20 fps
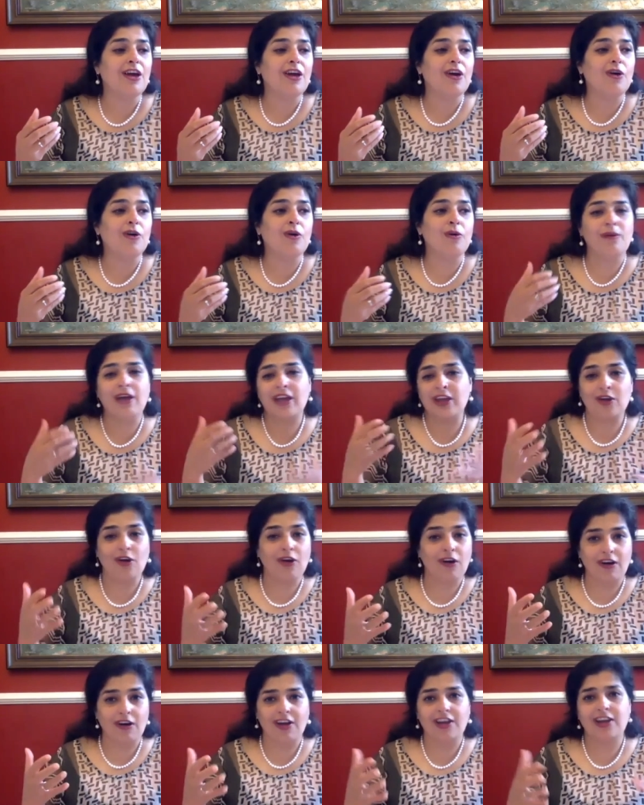oh my
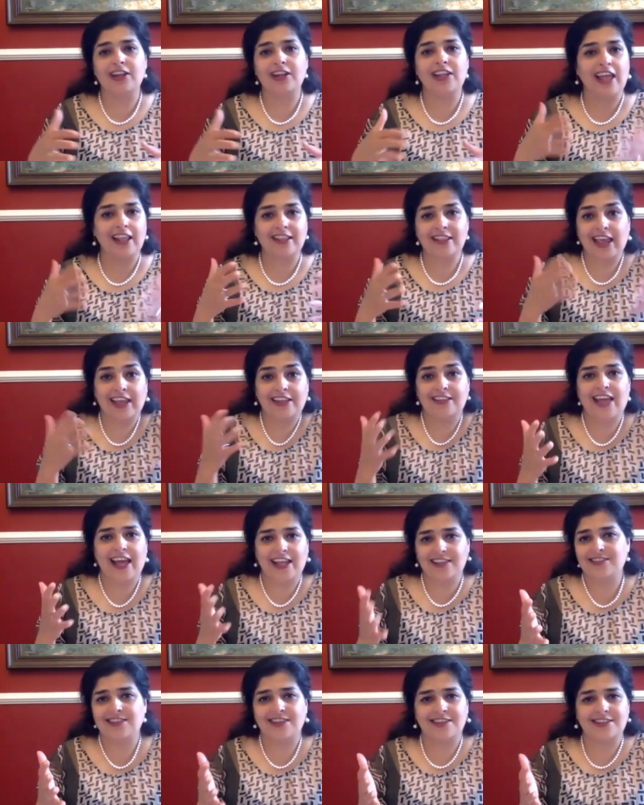god that like
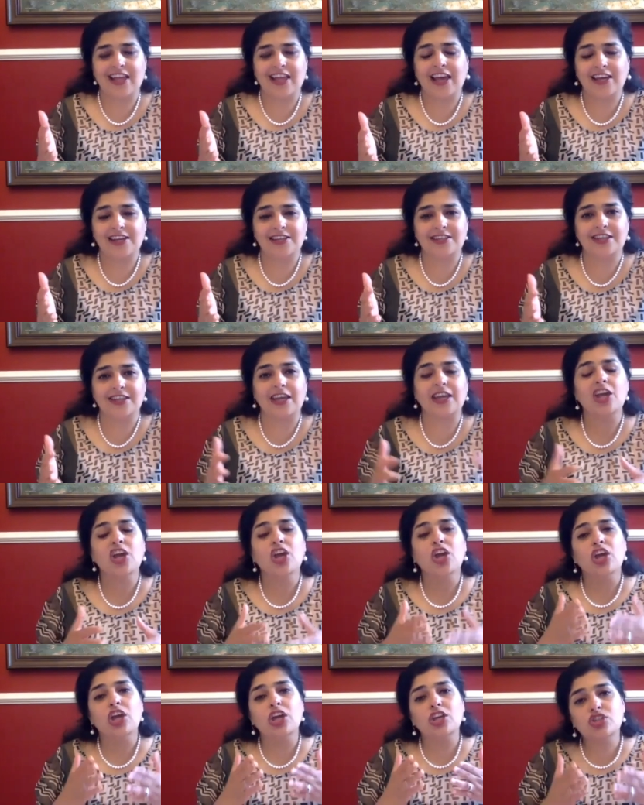that's exciting
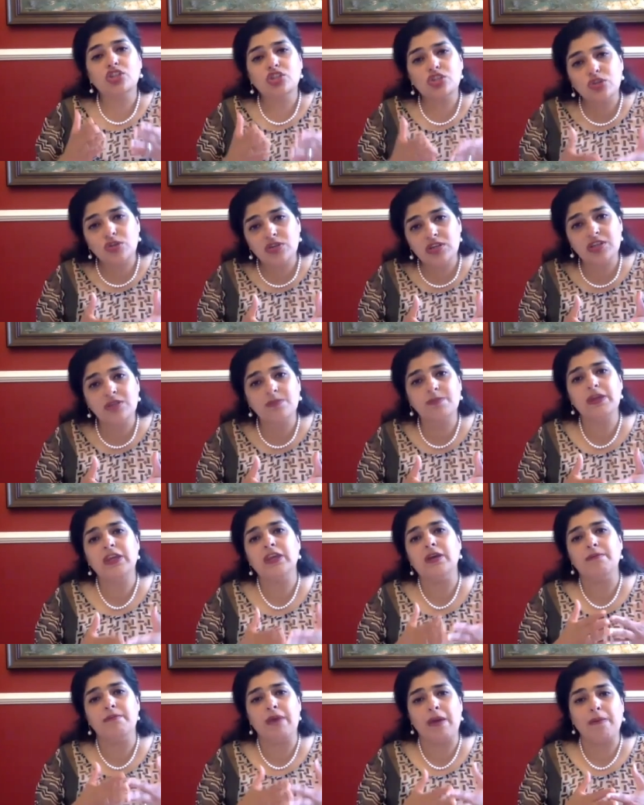it shouldn't be
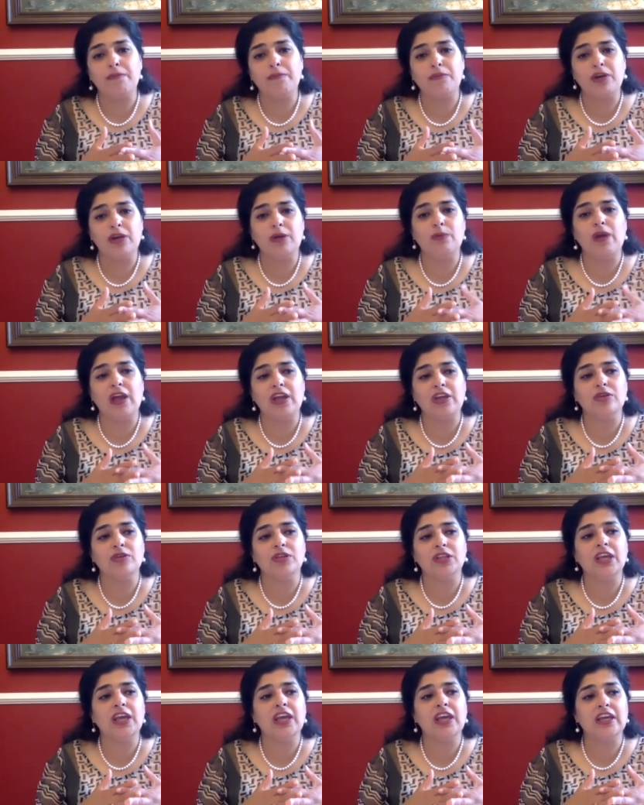a memory where you
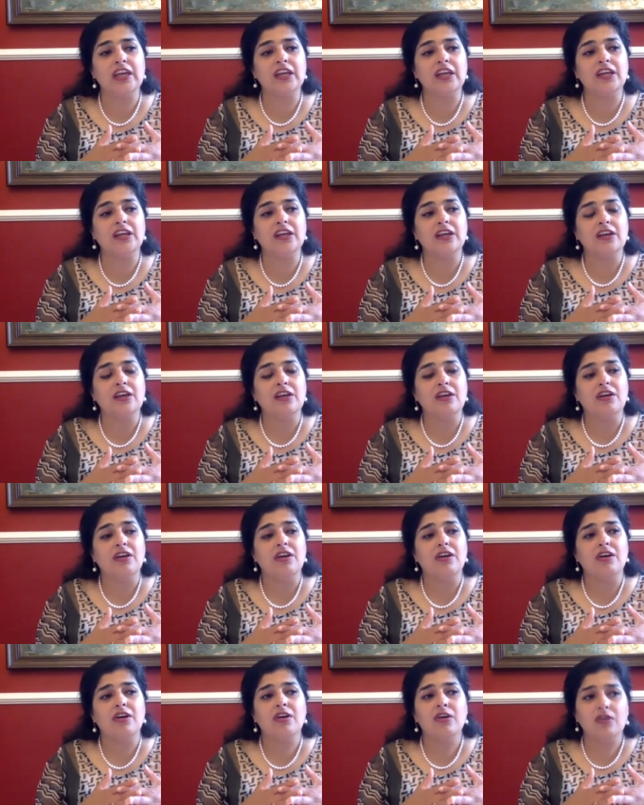think
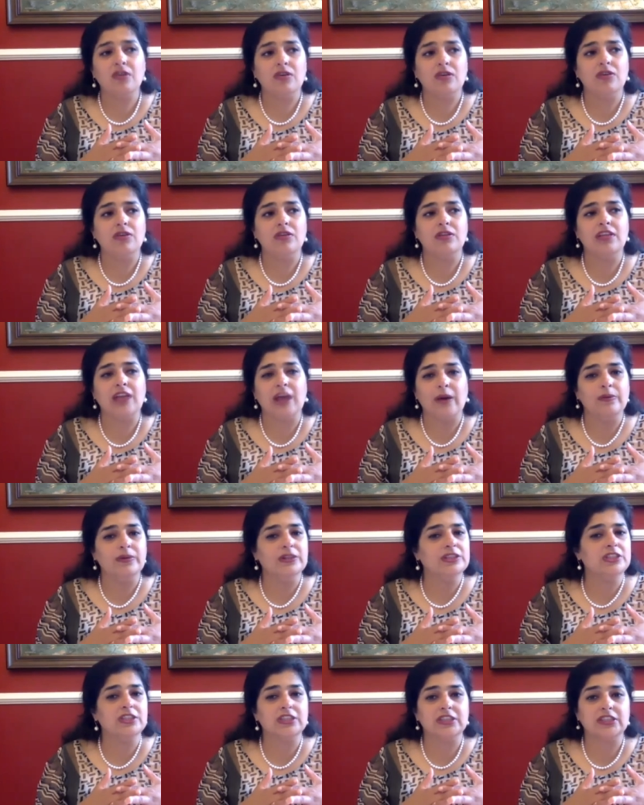oh that
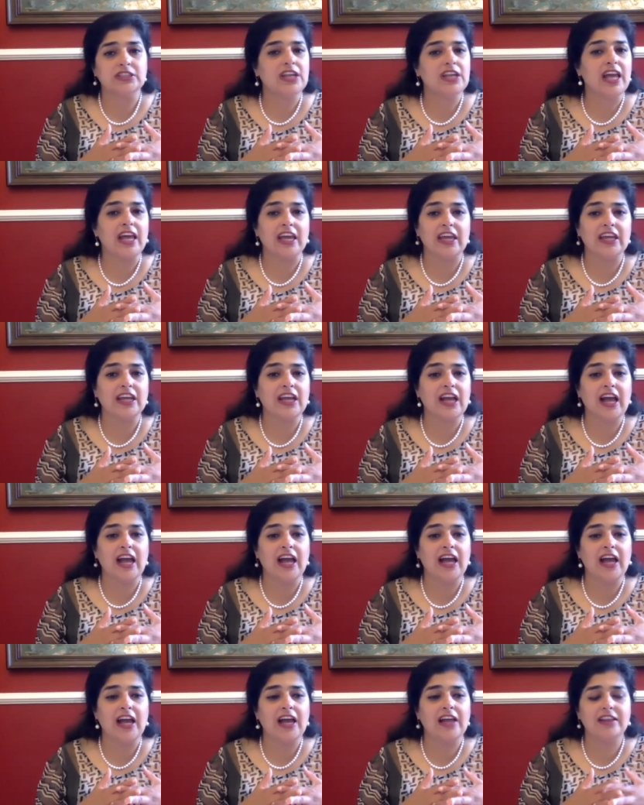was just like
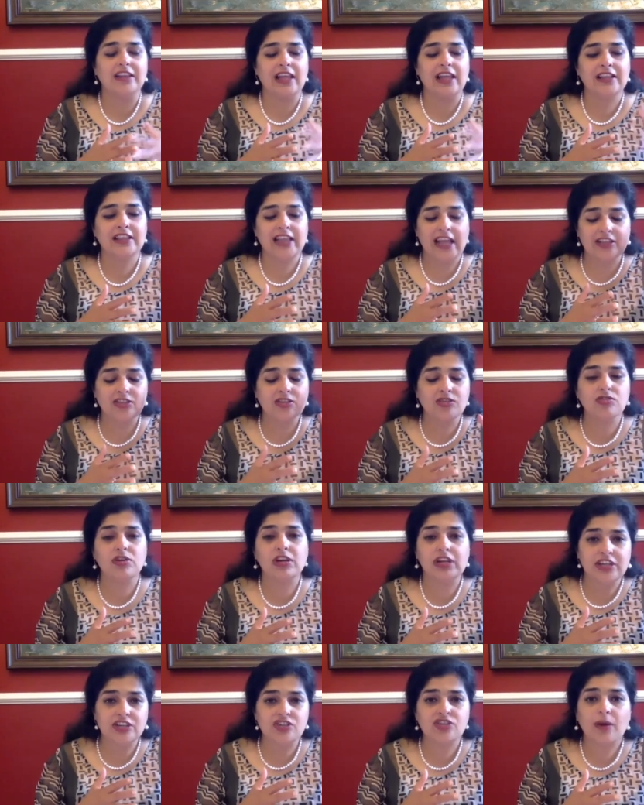that's a
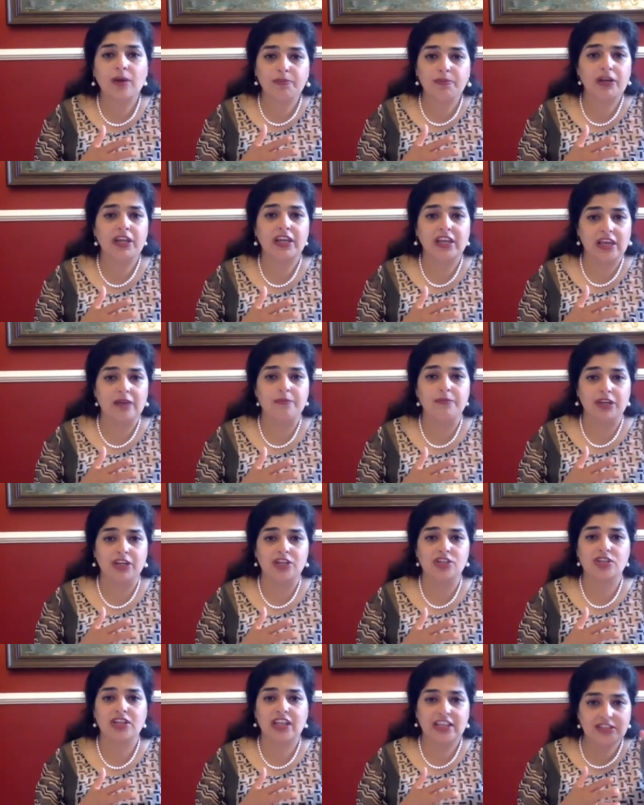really troubling
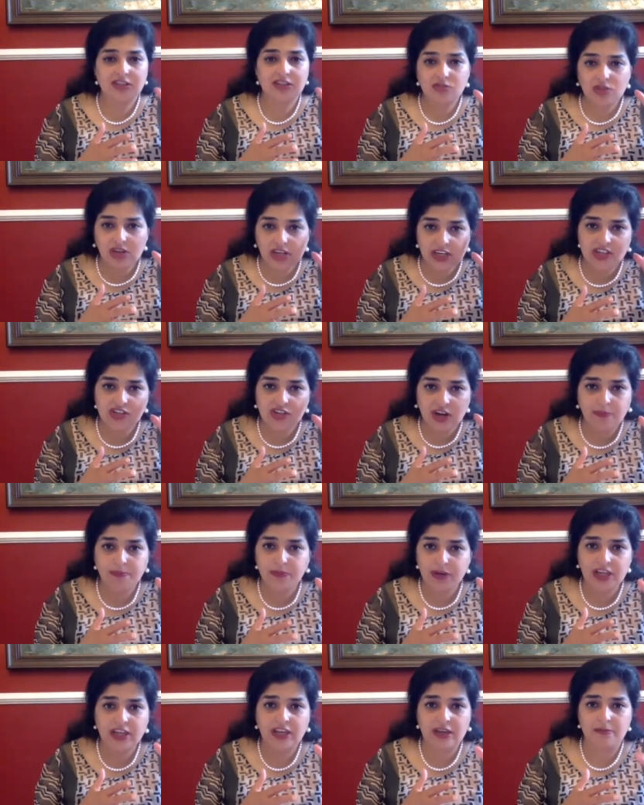image that's a really
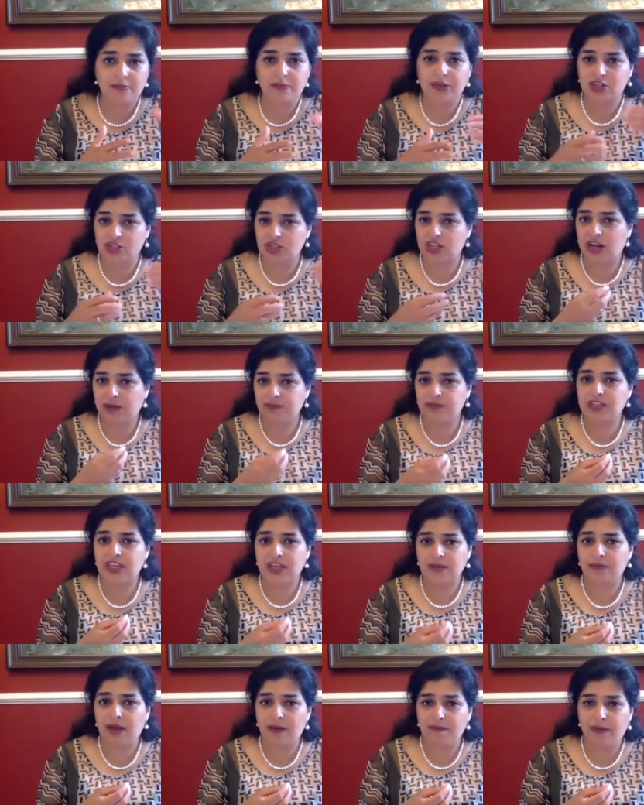troubling image that i'm
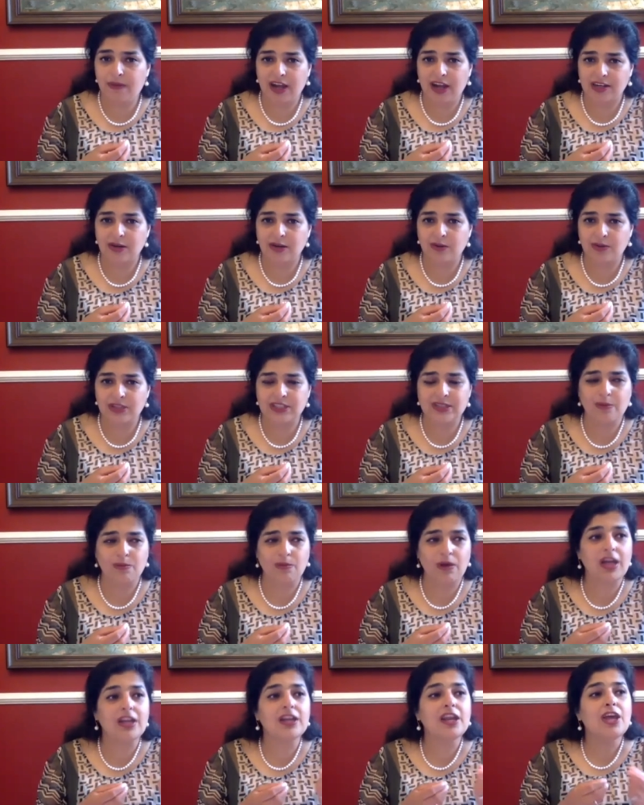seeing my partner with
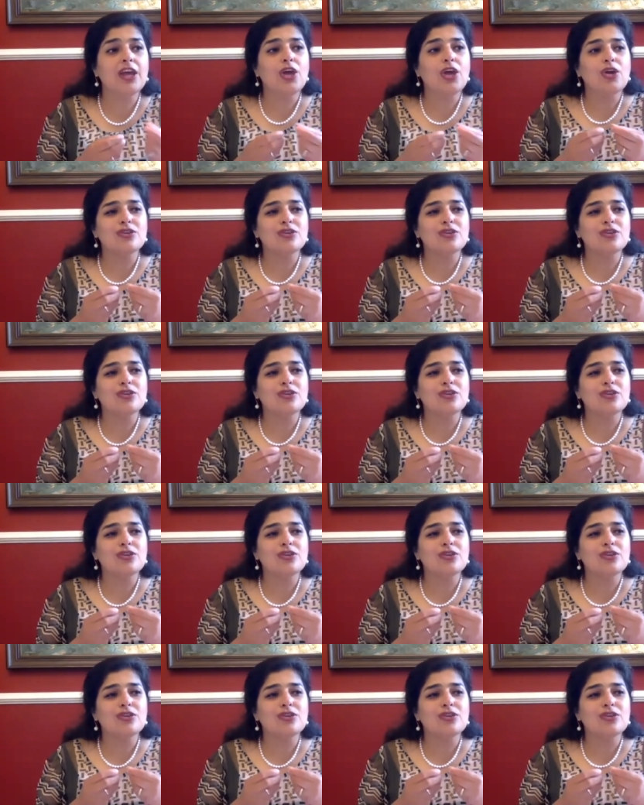someone